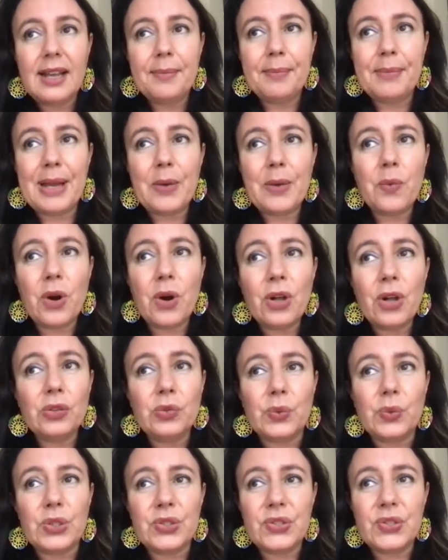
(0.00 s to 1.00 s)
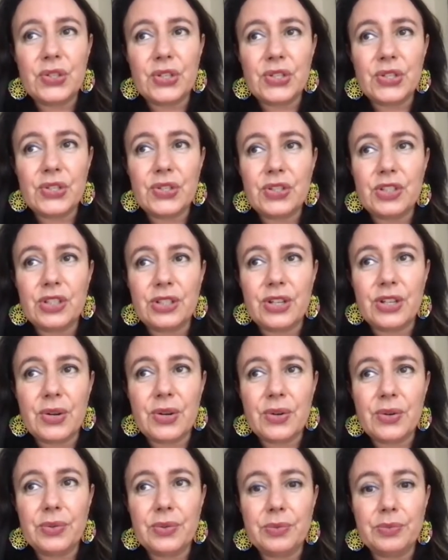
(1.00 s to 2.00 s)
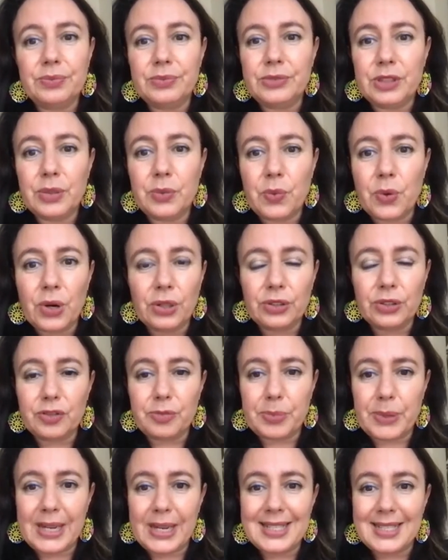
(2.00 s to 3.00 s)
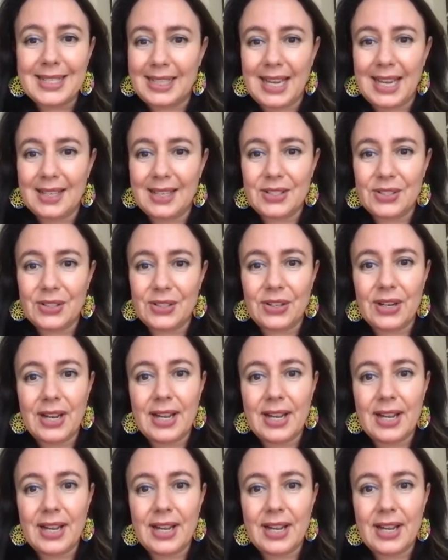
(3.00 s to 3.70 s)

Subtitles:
My world was just, you know, the world of breast cancer.